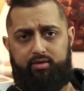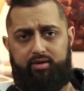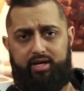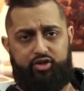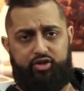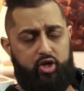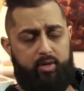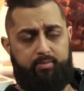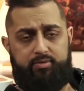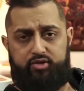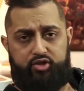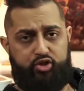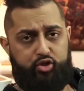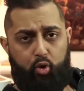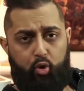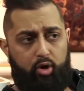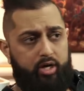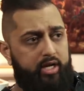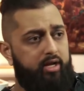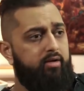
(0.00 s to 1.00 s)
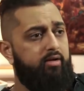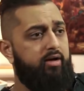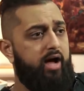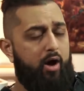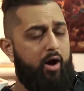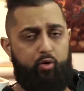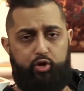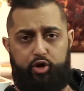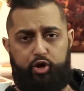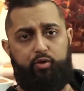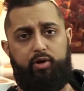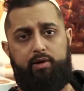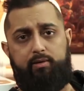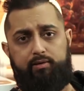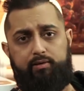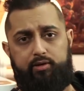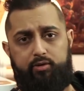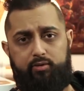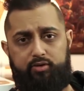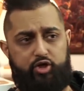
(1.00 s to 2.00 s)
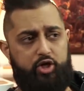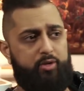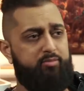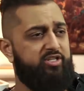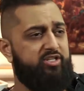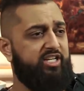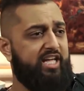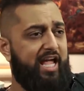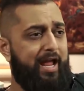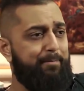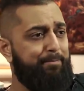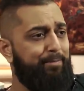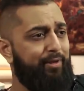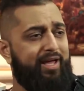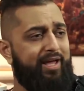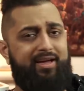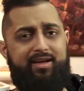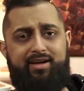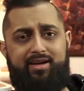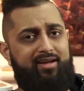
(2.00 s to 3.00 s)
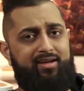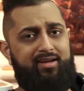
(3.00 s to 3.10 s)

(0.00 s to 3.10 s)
In terms of story, I would agree with you. In terms of gameplay,